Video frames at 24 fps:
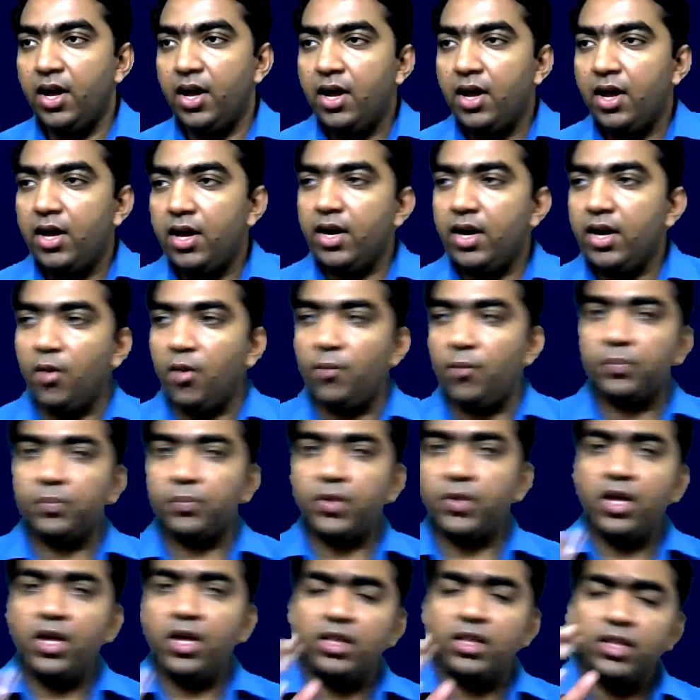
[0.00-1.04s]
Now,
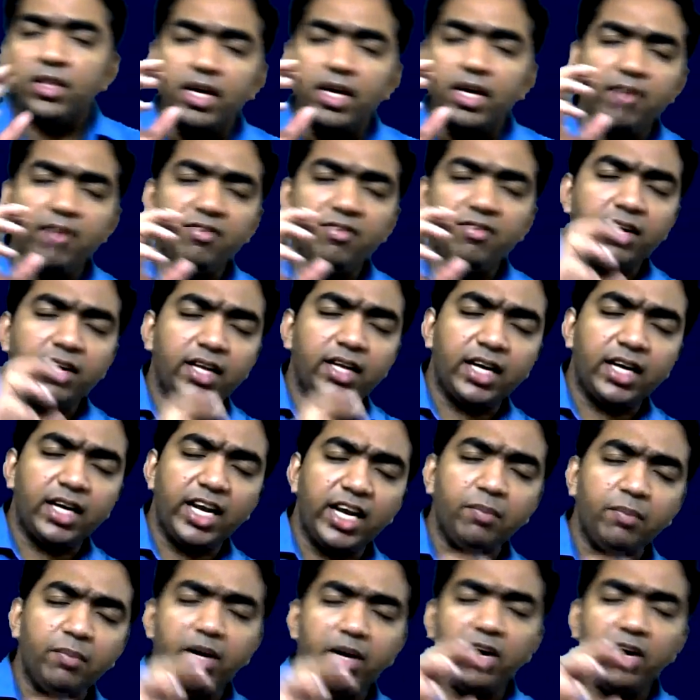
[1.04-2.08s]
the
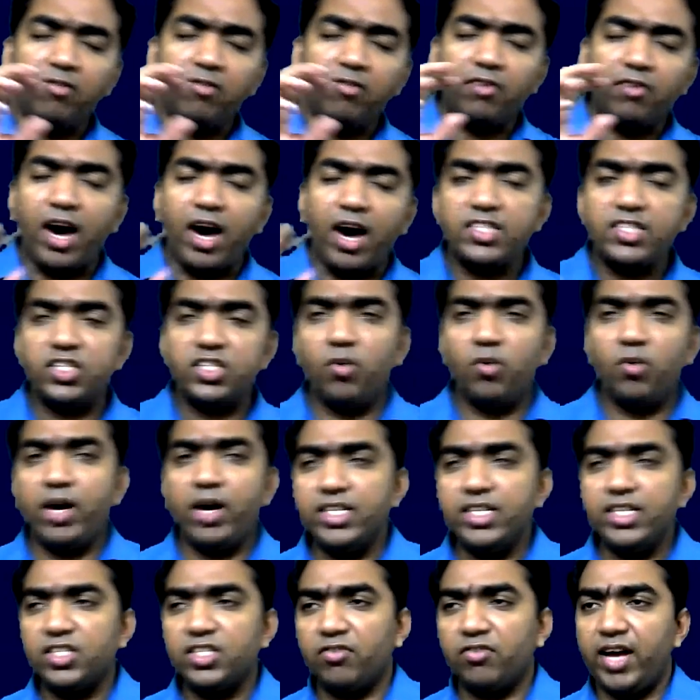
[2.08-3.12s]
treatment of carcinoma
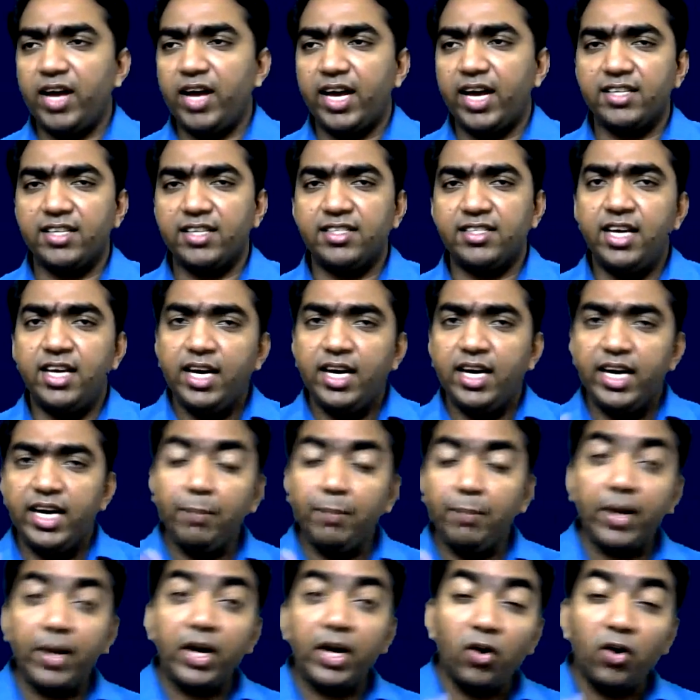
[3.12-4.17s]
esophagus
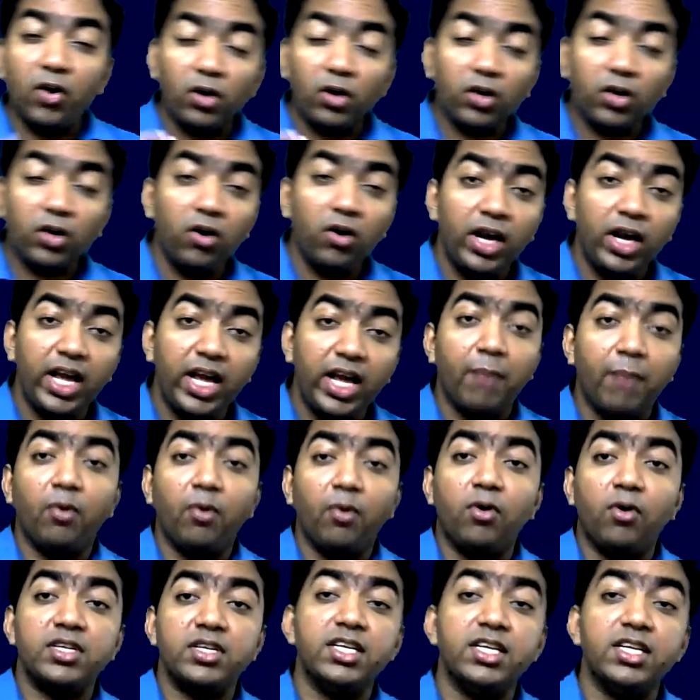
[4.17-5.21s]
depend not only upon
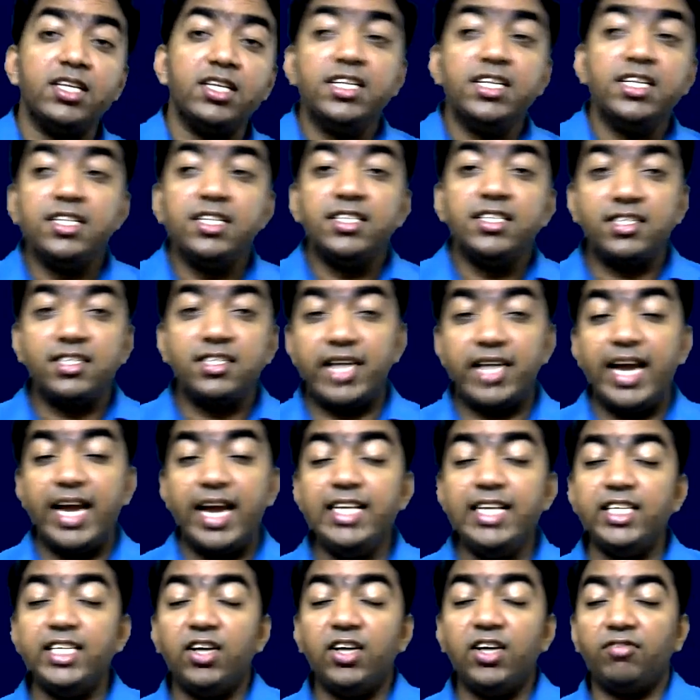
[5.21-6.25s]
the
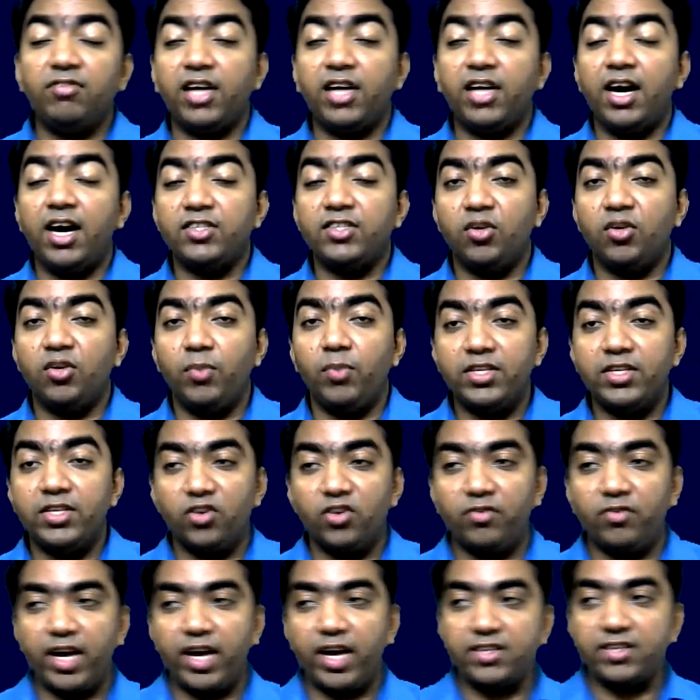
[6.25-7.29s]
staging of the carcinoma
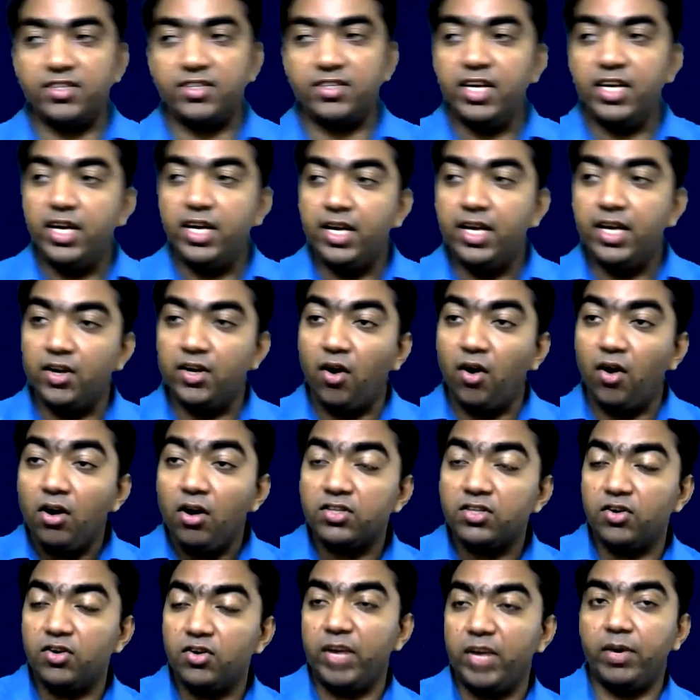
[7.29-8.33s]
esophagus, it also
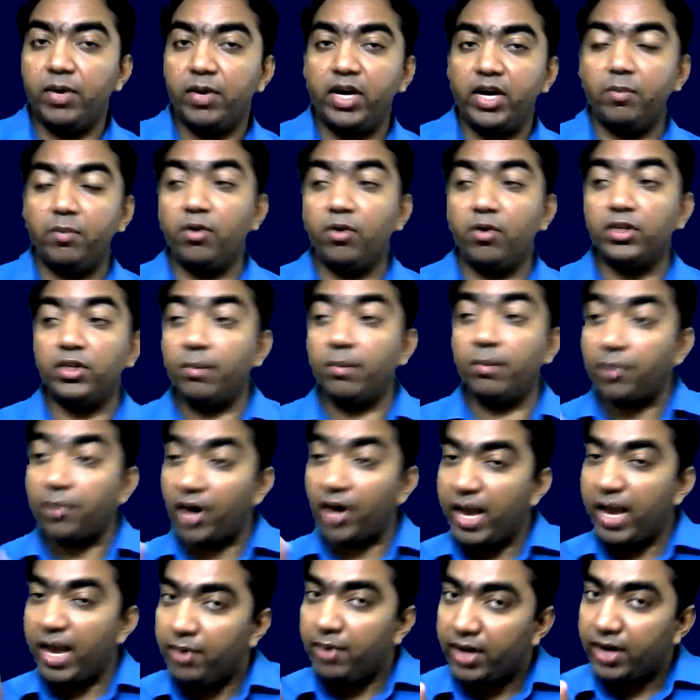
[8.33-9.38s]
depends upon the
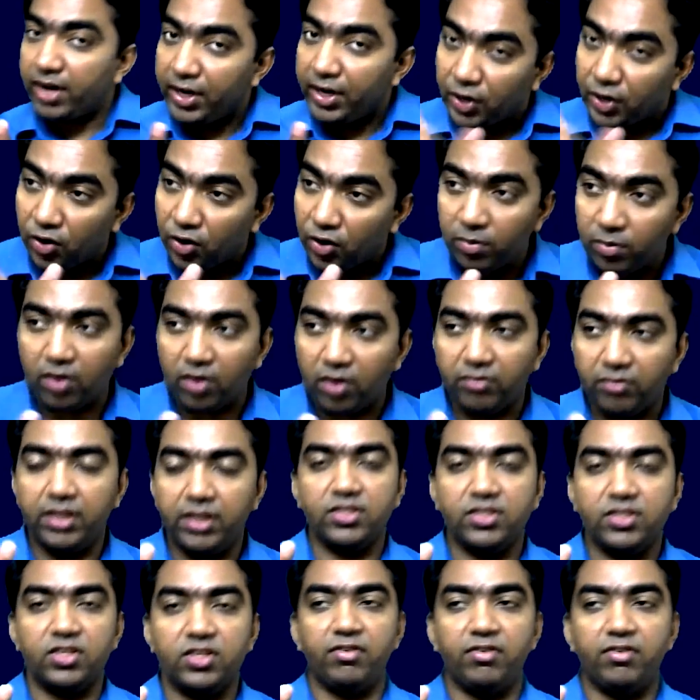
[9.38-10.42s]
primary tumor of the
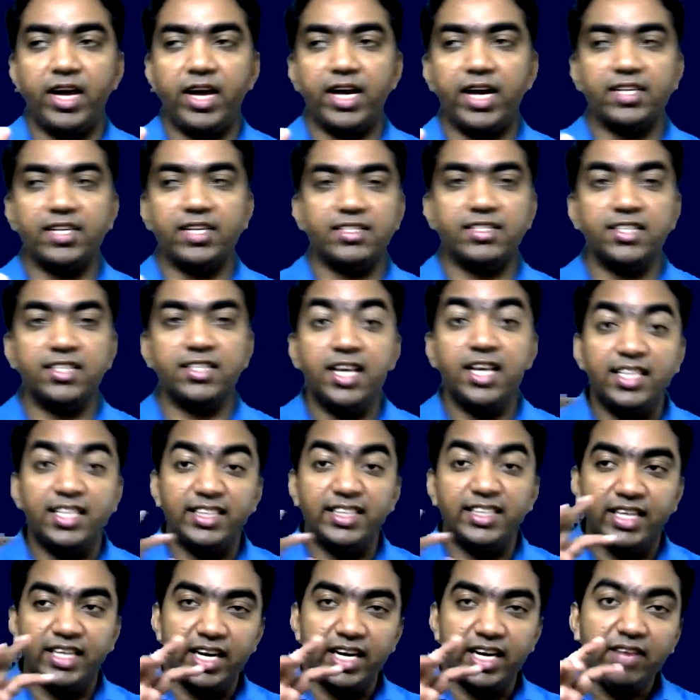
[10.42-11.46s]
esophagus, the
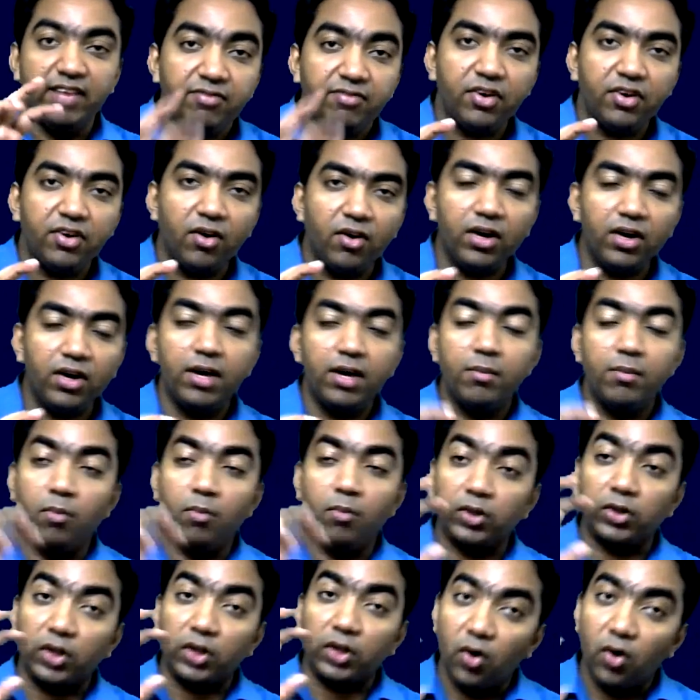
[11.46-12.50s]
lymph node,
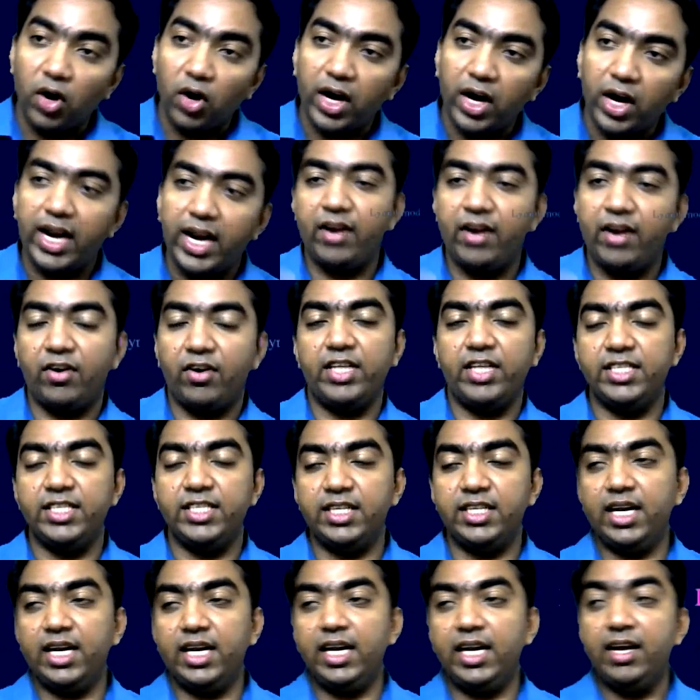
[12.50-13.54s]
both local and
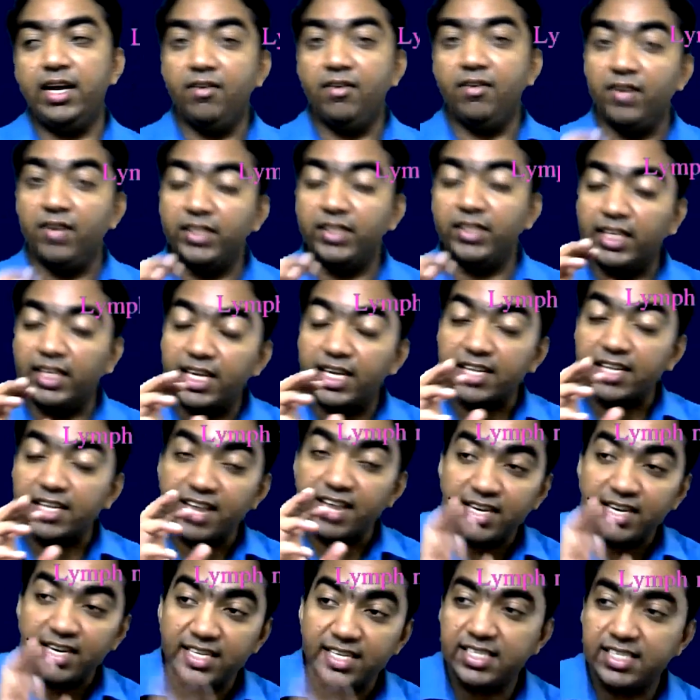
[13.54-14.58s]
regional, whether there is a
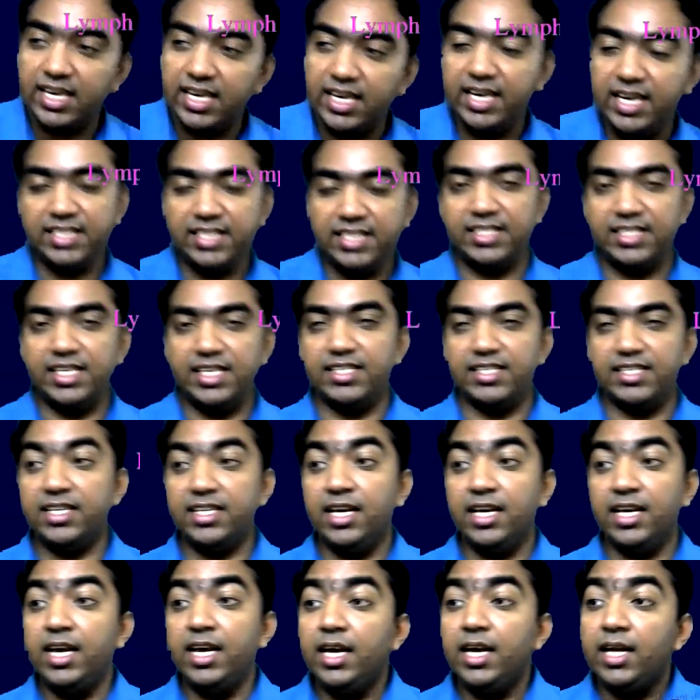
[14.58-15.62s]
distant disease,
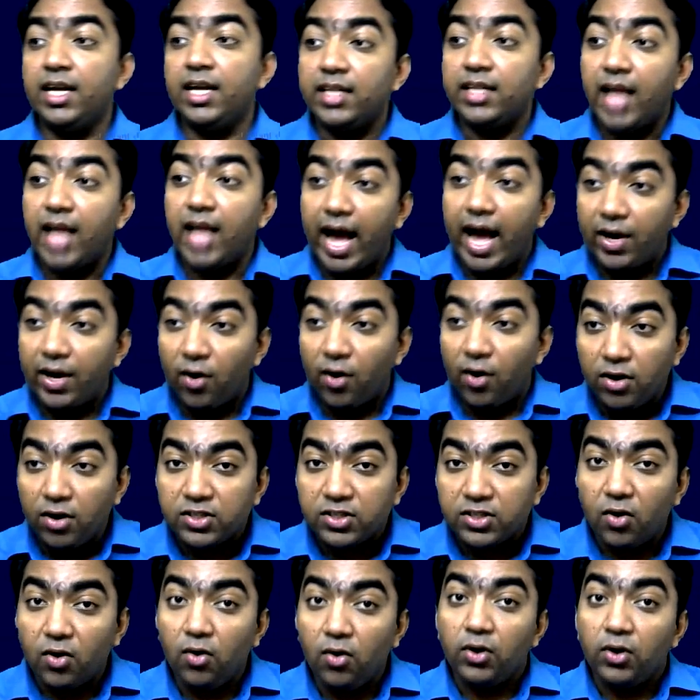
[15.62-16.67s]
and
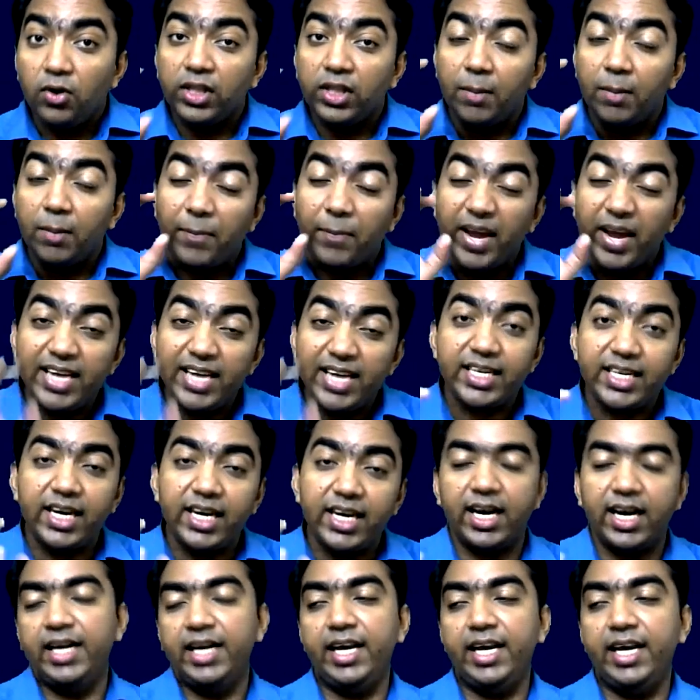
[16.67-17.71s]
also the patient
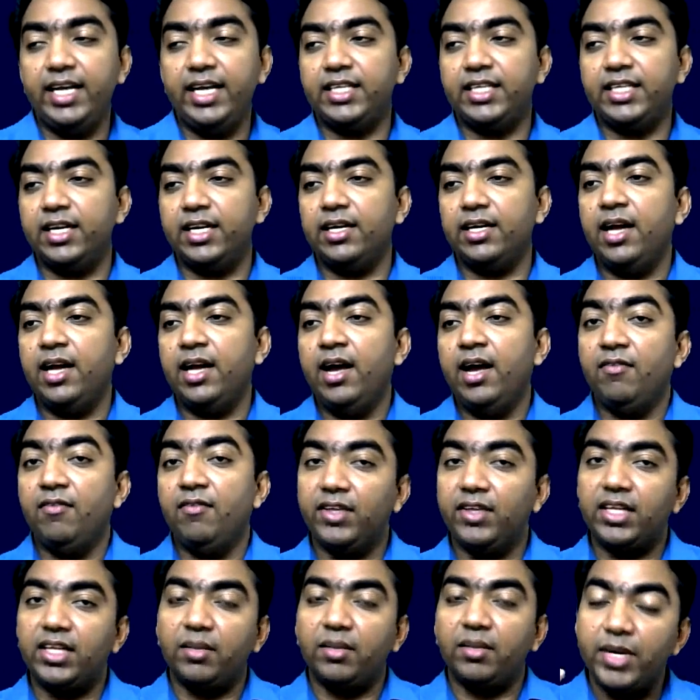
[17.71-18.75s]
condition, whether
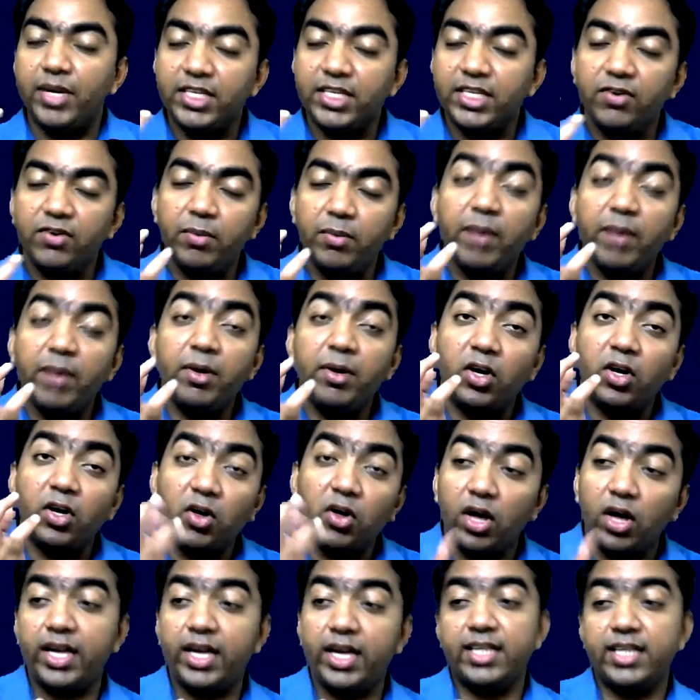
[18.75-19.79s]
the patient will be able to
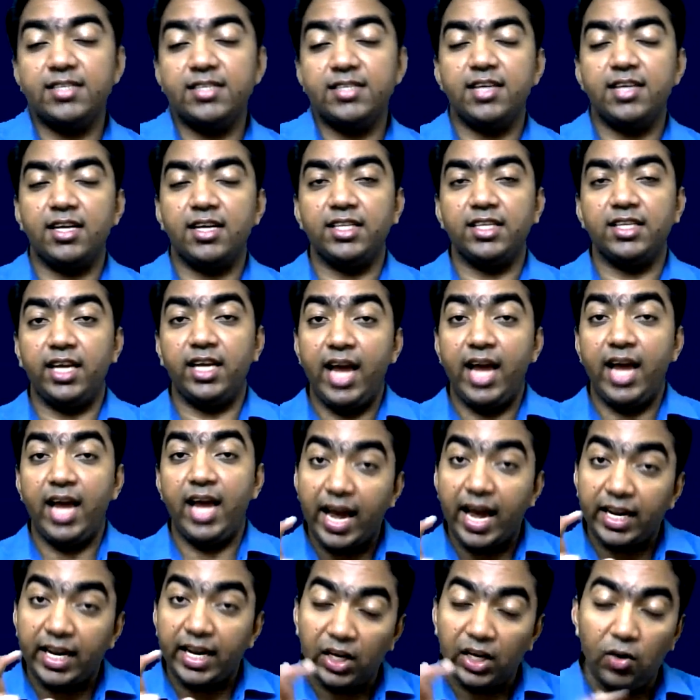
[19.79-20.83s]
tolerate the surgery, and
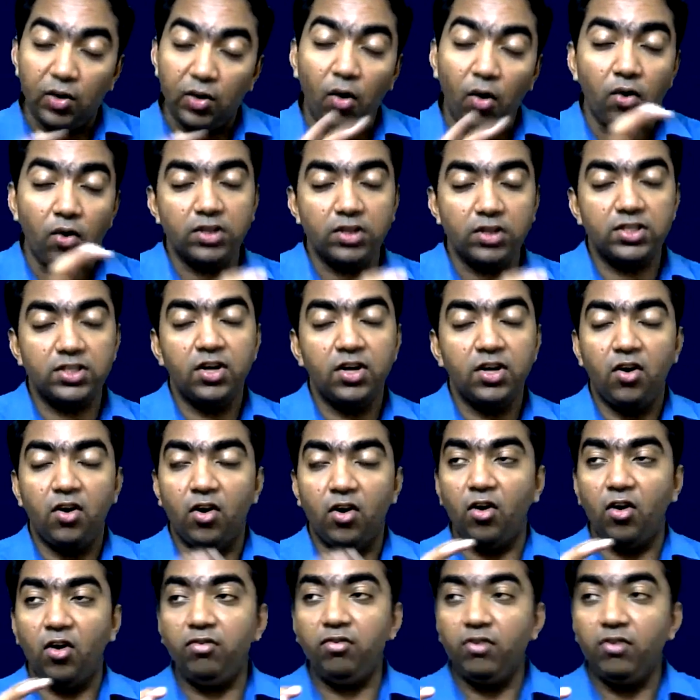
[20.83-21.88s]
the goals
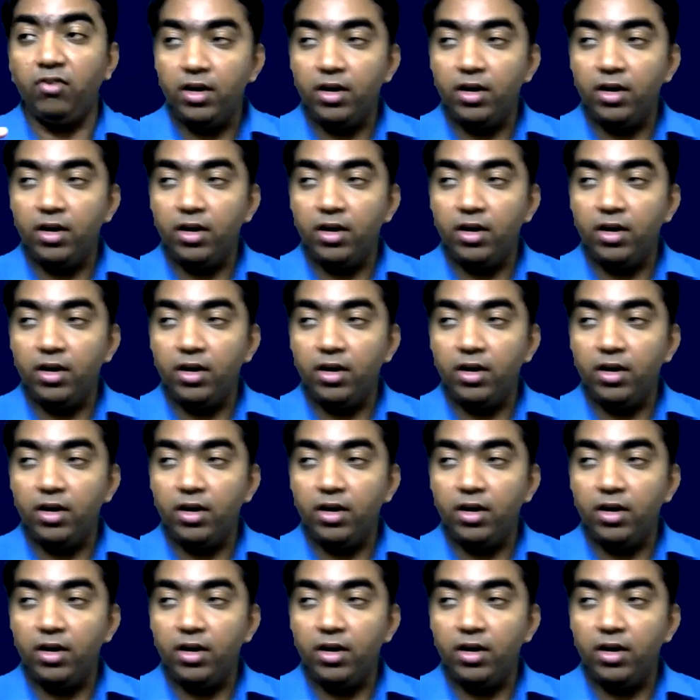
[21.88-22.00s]
of